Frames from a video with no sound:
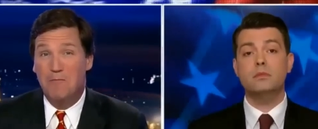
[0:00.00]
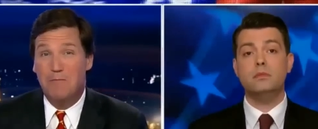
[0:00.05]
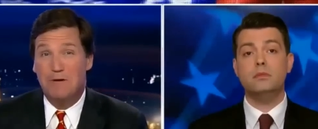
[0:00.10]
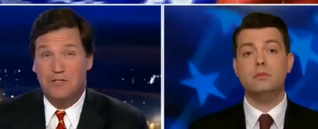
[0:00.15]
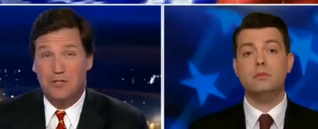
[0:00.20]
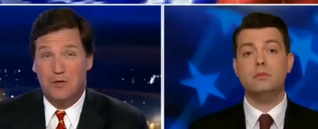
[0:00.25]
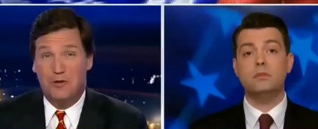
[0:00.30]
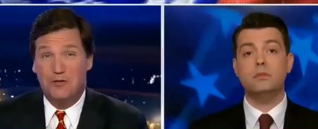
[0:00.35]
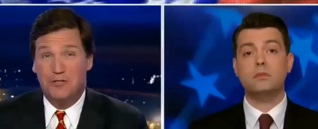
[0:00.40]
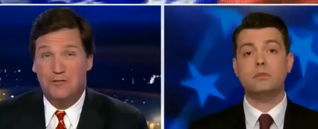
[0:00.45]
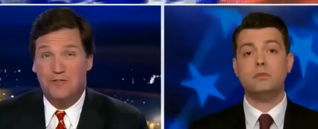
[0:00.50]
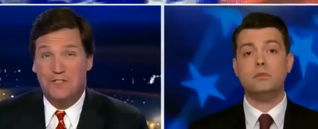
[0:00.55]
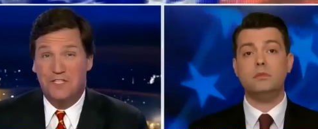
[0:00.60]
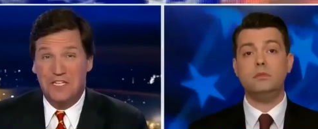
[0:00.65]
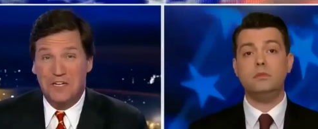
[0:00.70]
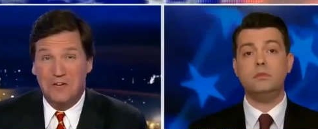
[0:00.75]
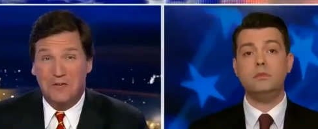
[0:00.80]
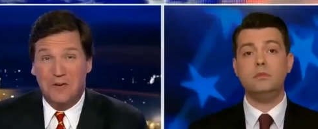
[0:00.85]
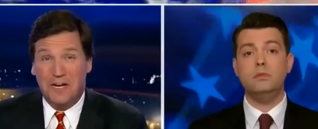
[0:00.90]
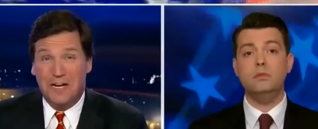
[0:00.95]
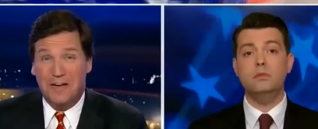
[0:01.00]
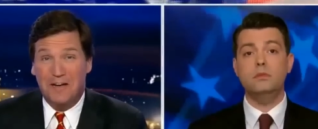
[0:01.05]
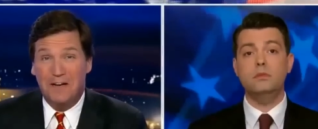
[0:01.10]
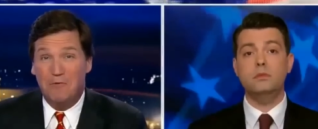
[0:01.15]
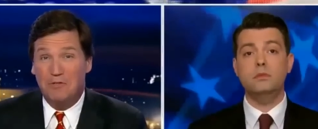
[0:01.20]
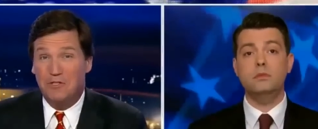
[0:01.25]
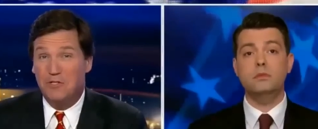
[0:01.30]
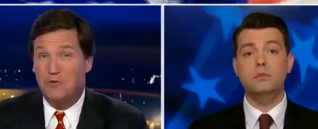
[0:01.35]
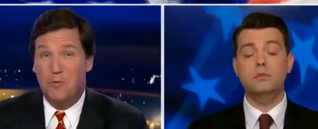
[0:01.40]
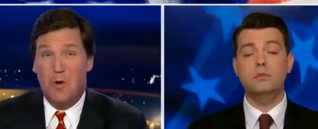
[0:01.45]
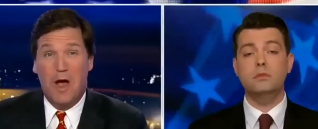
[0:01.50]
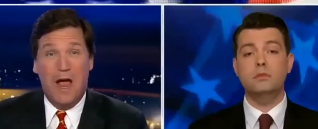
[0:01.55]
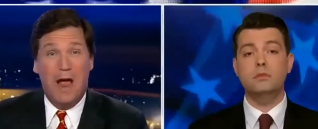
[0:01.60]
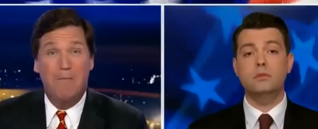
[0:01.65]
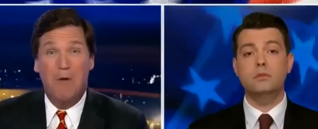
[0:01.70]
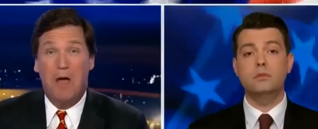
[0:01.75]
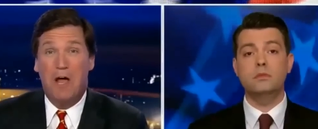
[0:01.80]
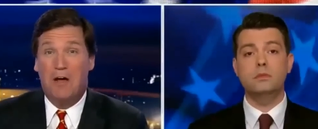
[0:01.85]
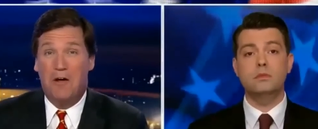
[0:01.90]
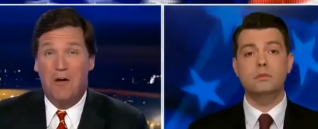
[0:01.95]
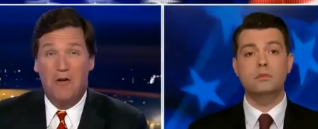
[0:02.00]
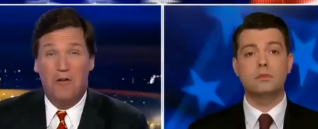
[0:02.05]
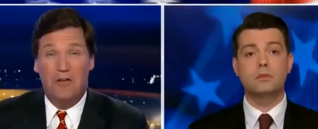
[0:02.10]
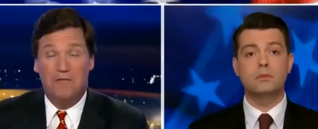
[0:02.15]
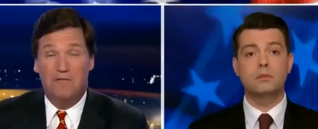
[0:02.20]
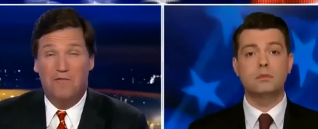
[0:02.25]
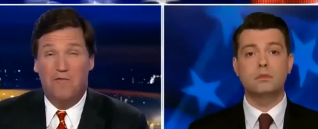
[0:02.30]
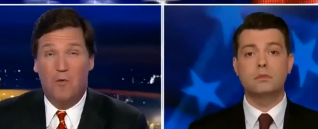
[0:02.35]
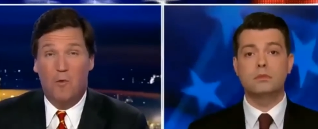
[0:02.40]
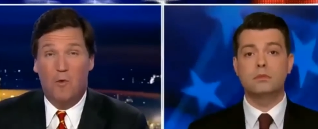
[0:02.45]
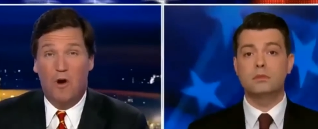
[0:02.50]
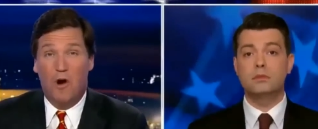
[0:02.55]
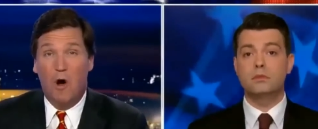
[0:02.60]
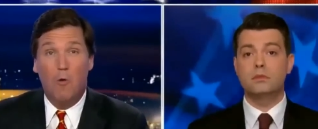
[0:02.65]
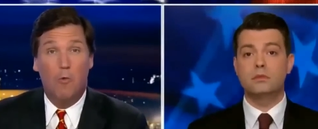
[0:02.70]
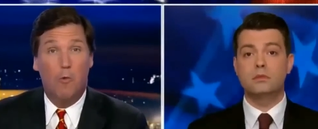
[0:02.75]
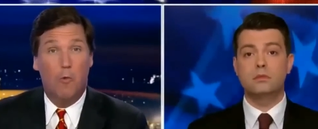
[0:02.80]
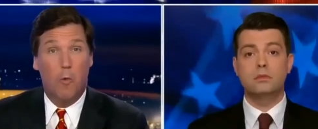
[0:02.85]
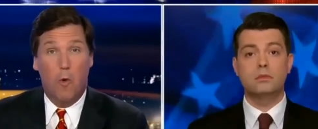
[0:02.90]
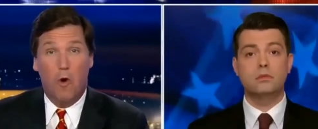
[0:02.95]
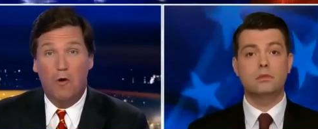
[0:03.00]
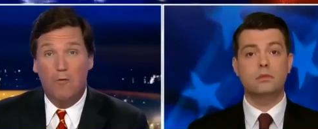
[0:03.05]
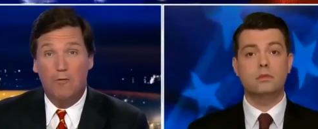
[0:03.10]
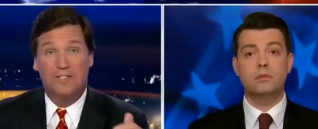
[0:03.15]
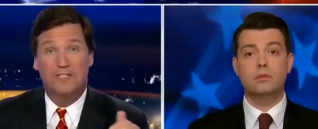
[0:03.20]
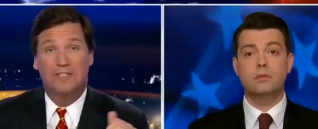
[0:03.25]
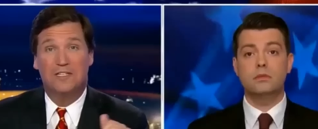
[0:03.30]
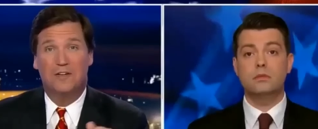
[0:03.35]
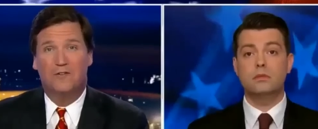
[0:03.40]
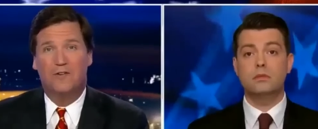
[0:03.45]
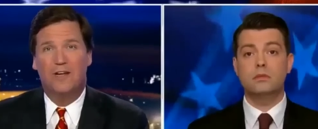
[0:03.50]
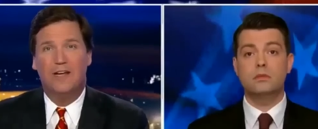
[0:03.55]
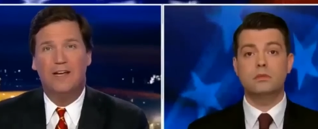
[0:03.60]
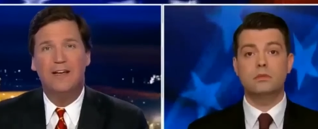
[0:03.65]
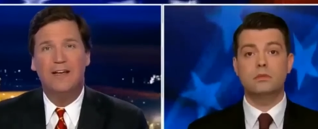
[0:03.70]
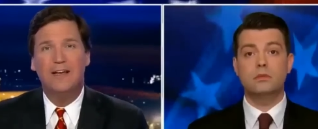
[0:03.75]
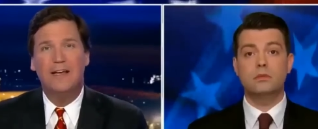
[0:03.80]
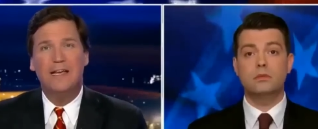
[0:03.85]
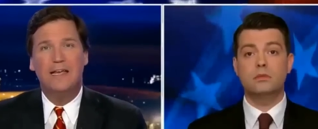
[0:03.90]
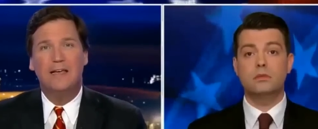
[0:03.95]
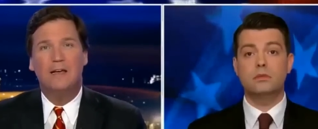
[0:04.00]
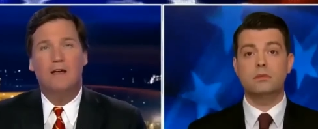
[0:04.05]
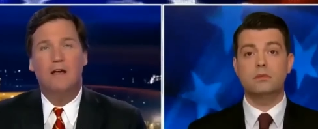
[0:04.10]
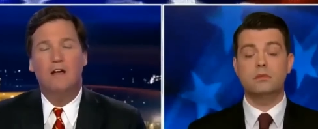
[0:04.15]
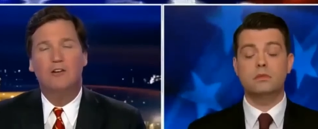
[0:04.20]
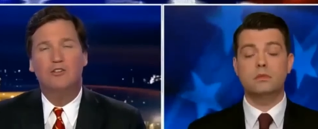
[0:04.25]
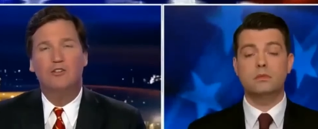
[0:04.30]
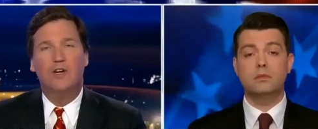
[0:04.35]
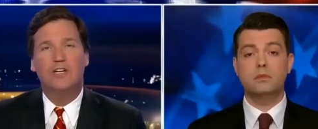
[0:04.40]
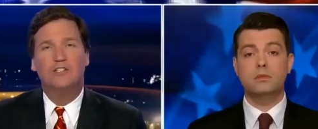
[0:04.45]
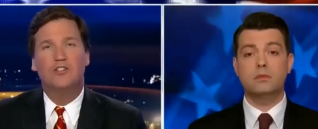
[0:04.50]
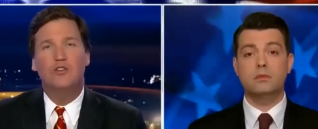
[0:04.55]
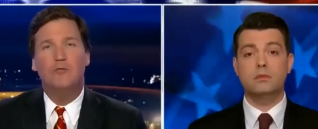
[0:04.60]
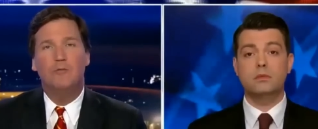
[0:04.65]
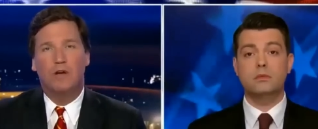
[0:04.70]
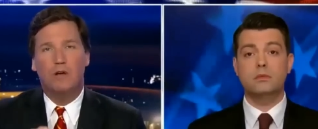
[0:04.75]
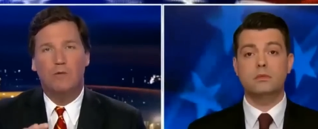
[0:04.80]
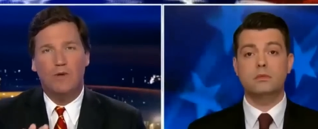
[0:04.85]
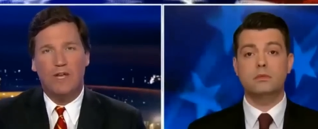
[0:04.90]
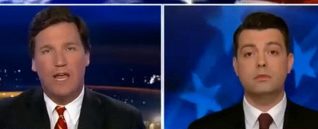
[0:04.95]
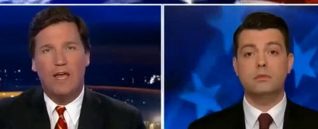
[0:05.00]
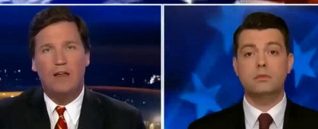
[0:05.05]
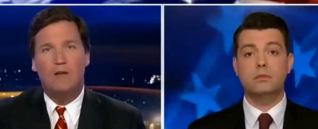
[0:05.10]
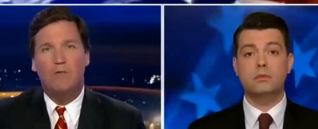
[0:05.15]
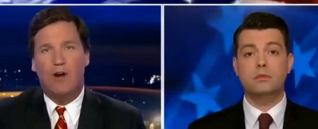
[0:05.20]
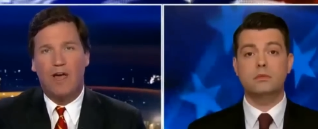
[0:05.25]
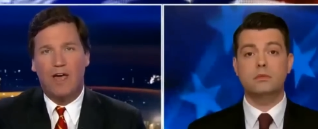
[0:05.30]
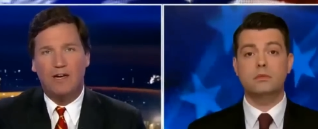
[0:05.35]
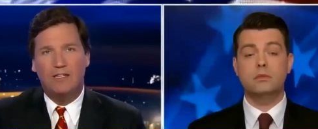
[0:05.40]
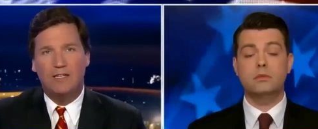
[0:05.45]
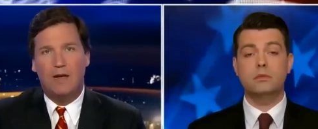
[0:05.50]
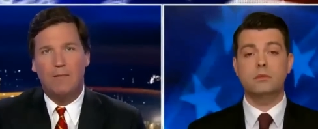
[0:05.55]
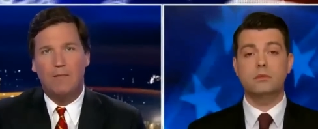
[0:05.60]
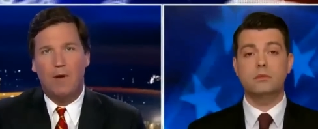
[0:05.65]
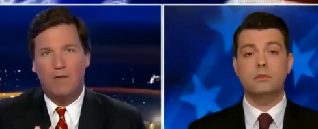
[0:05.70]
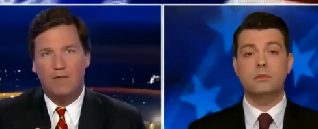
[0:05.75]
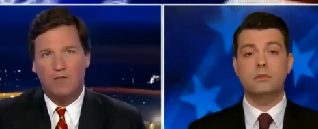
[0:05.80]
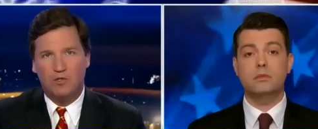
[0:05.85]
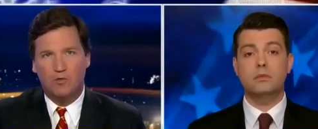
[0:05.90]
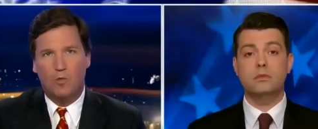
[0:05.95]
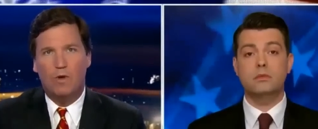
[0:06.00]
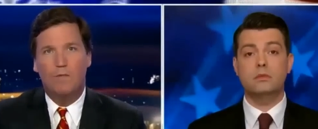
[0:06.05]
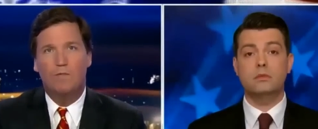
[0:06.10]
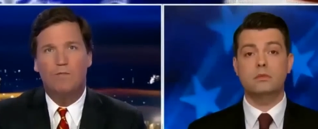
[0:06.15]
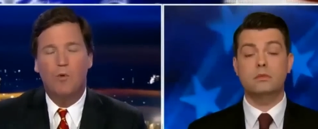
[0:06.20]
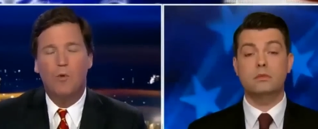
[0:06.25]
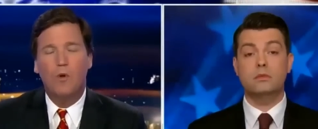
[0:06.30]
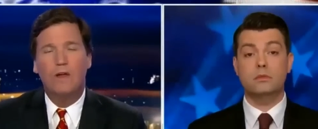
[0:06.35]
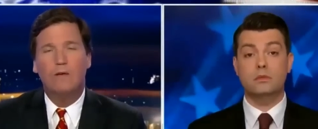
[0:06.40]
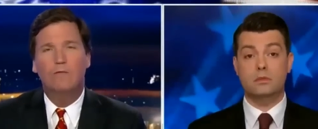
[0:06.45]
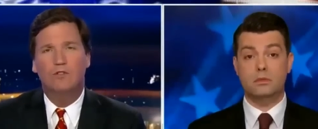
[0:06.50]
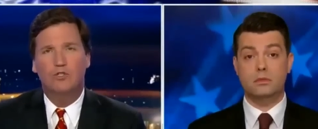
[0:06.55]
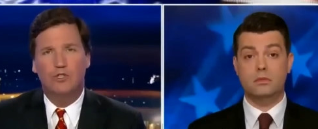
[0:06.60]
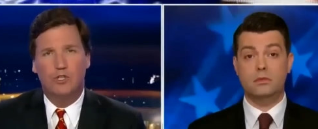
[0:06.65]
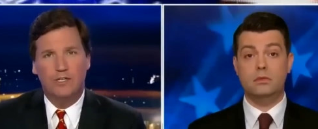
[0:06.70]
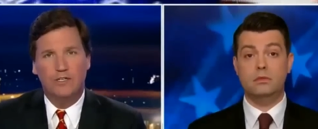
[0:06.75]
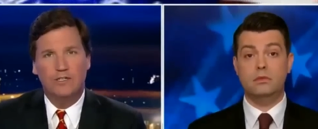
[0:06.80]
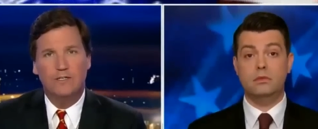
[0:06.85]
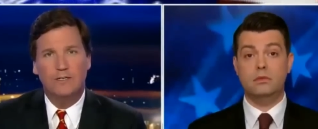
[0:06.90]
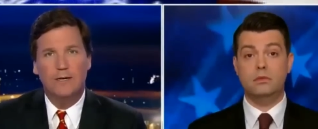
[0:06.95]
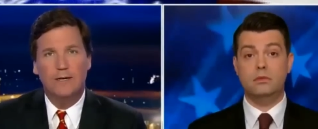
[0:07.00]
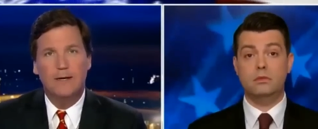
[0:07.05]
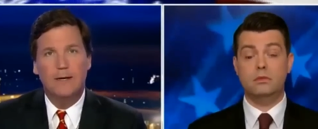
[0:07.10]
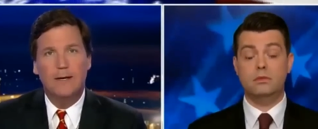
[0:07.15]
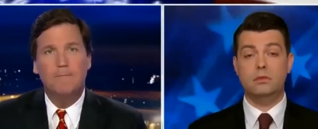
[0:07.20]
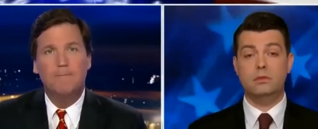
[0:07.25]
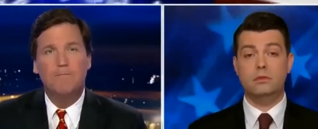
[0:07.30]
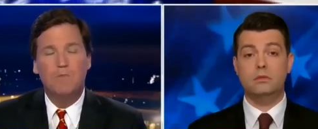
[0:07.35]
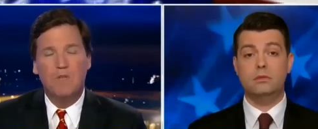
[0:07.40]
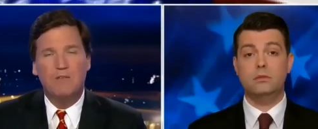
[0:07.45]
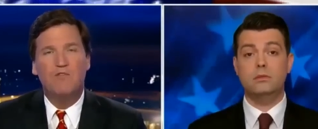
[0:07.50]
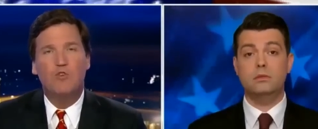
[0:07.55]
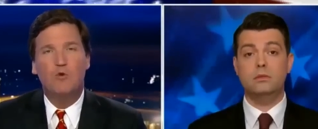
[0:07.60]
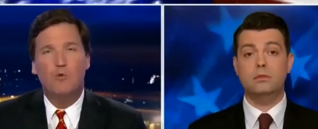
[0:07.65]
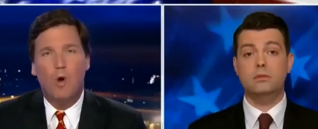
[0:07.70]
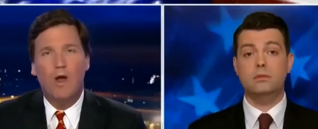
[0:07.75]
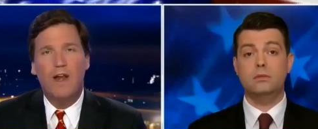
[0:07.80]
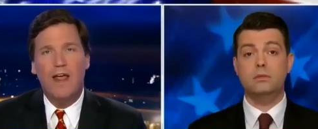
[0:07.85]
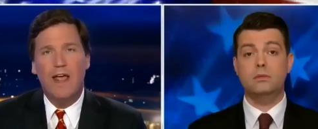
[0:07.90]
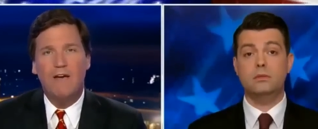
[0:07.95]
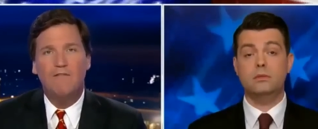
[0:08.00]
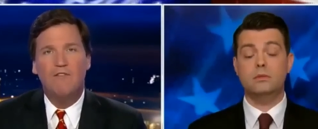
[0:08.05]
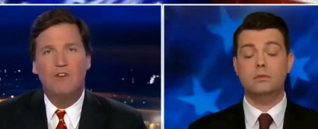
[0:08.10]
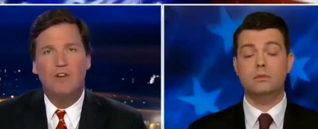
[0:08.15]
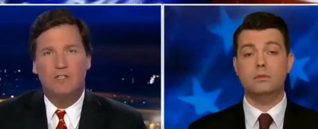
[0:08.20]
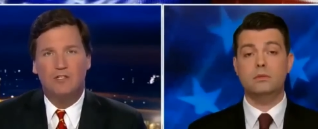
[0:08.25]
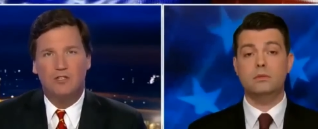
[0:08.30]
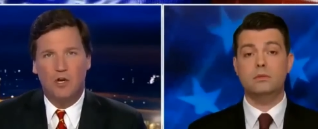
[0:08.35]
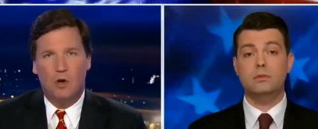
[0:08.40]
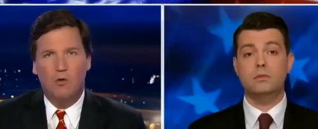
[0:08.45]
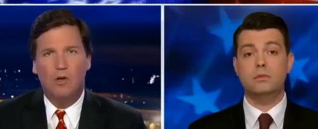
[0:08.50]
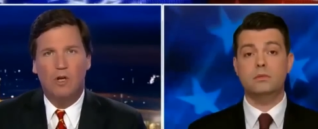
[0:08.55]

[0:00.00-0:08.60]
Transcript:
Speaker 1: in charge of Syria, which is why I'm not calling for a war with Syria, in contrast to you. But can we end, we're out of time, on this one point, which is, if you want to have an adult